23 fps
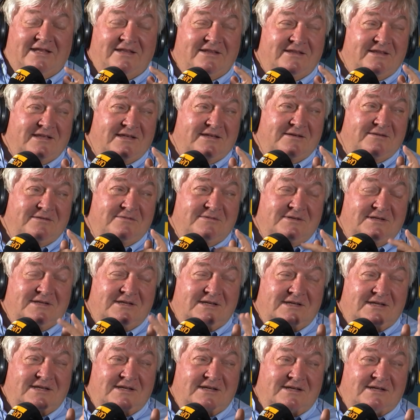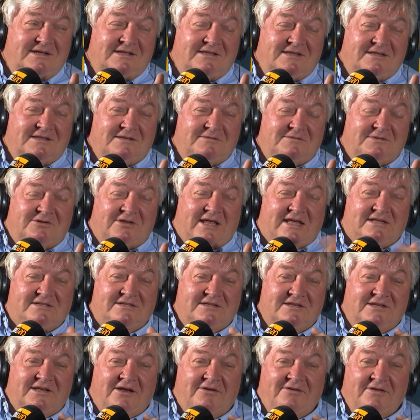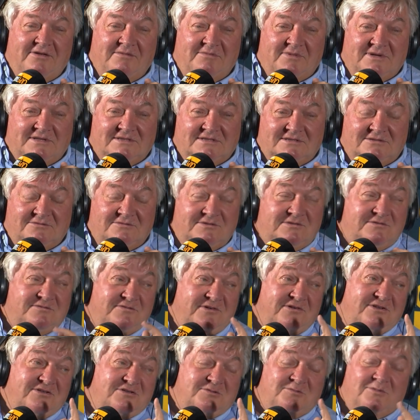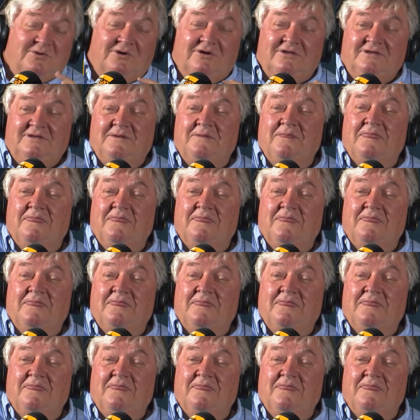had the cash and carry business, which is very smart.